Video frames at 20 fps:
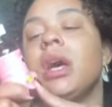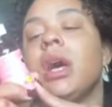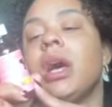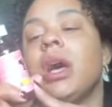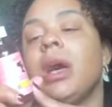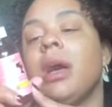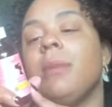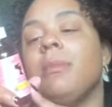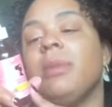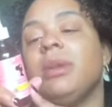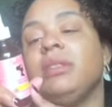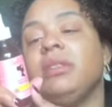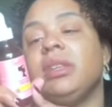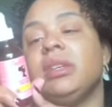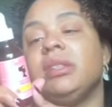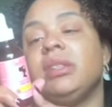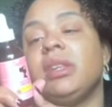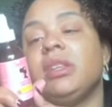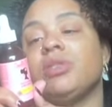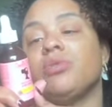Um, but
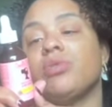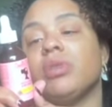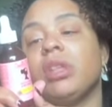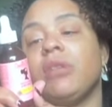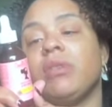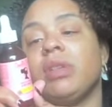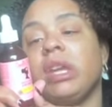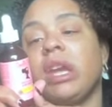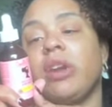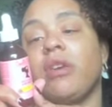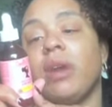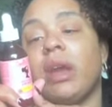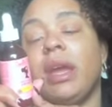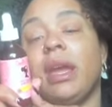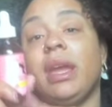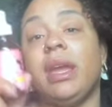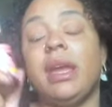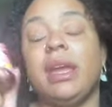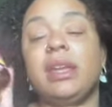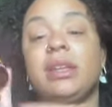this is really, really
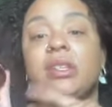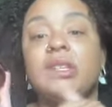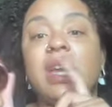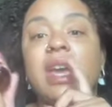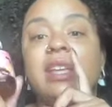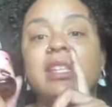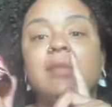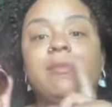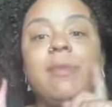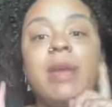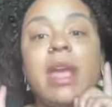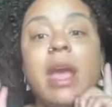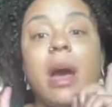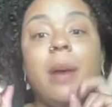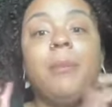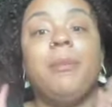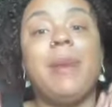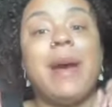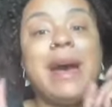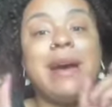great. It takes me
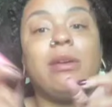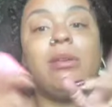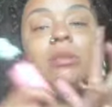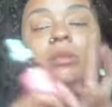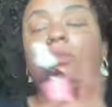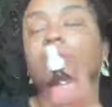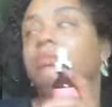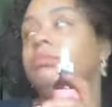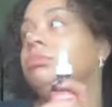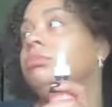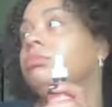about